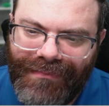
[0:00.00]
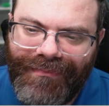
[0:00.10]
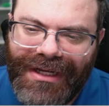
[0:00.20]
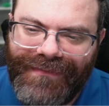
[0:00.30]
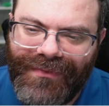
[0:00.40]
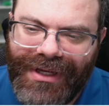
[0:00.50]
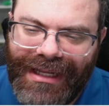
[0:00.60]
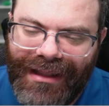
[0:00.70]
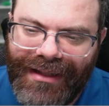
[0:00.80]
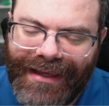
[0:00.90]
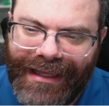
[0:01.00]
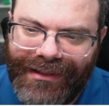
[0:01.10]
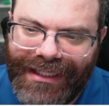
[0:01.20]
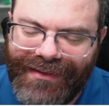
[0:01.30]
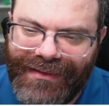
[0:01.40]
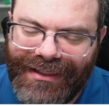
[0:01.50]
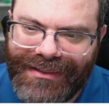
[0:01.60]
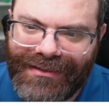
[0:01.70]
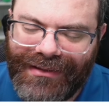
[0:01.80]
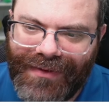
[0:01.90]
But if it went LIL like
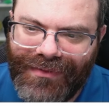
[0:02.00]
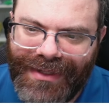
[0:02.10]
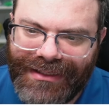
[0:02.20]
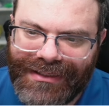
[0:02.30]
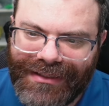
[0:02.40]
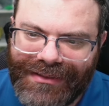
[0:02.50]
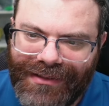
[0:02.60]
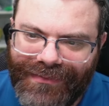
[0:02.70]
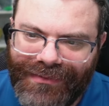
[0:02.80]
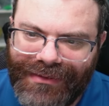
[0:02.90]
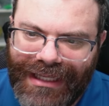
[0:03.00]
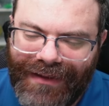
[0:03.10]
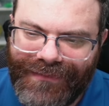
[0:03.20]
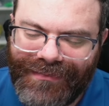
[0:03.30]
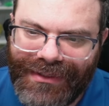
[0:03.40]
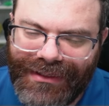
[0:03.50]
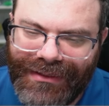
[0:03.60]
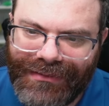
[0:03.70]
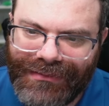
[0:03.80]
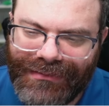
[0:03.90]
this, then that would make sense that it would have to
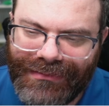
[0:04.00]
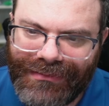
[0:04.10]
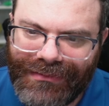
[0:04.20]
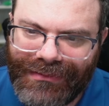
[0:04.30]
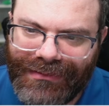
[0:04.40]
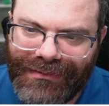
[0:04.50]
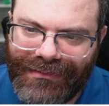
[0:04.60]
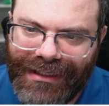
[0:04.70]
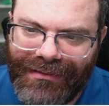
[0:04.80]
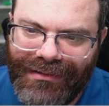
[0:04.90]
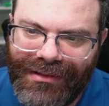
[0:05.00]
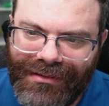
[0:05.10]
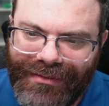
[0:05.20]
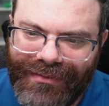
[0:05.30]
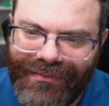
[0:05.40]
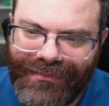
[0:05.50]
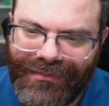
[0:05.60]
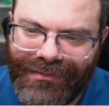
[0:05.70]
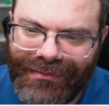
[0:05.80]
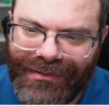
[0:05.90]
be like Lilf
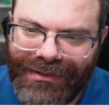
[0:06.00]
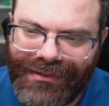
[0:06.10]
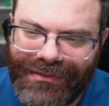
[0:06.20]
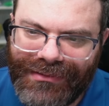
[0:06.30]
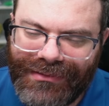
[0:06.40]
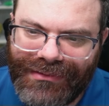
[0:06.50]
or Lilt.